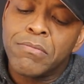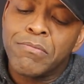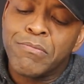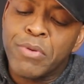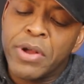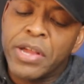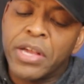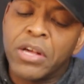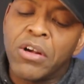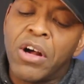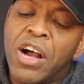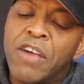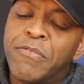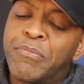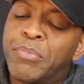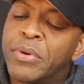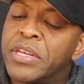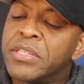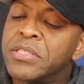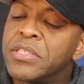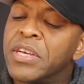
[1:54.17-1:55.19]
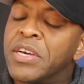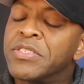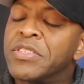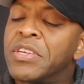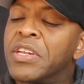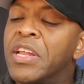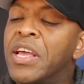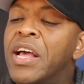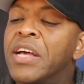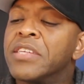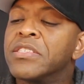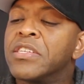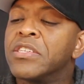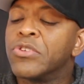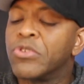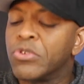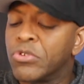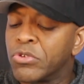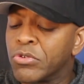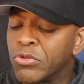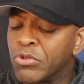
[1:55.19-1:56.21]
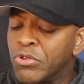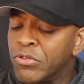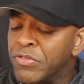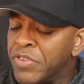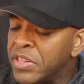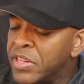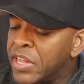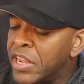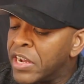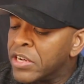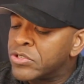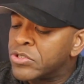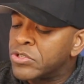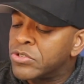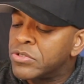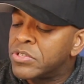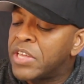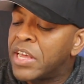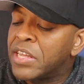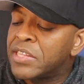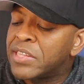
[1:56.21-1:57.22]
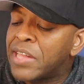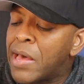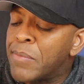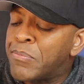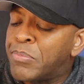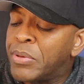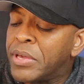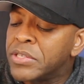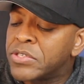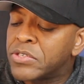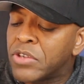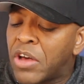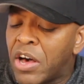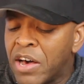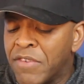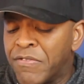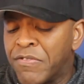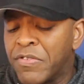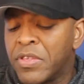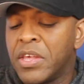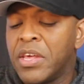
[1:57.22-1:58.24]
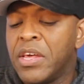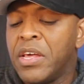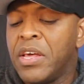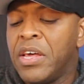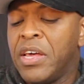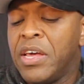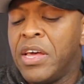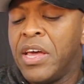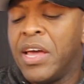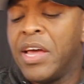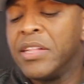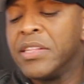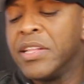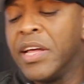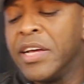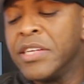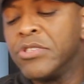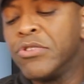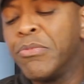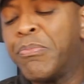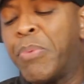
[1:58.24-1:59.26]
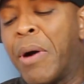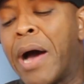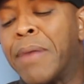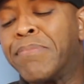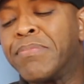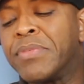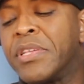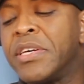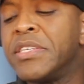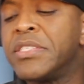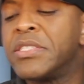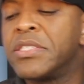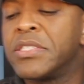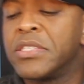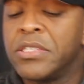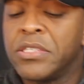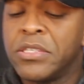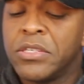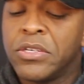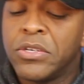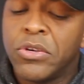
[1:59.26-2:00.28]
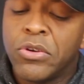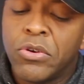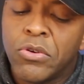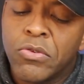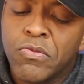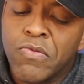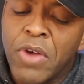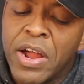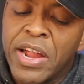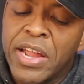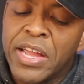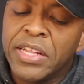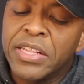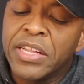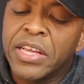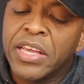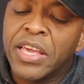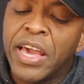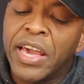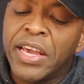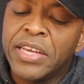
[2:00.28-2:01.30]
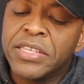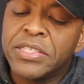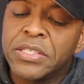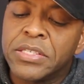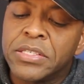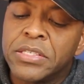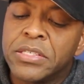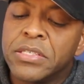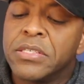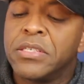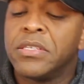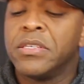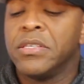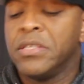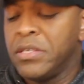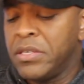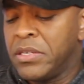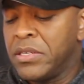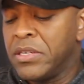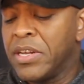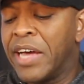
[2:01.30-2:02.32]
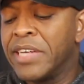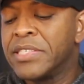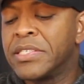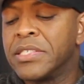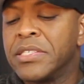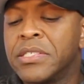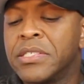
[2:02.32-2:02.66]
break off, but it doesn't. It has a little groove in there. So you take that piece off and then you pop this right in the case, nice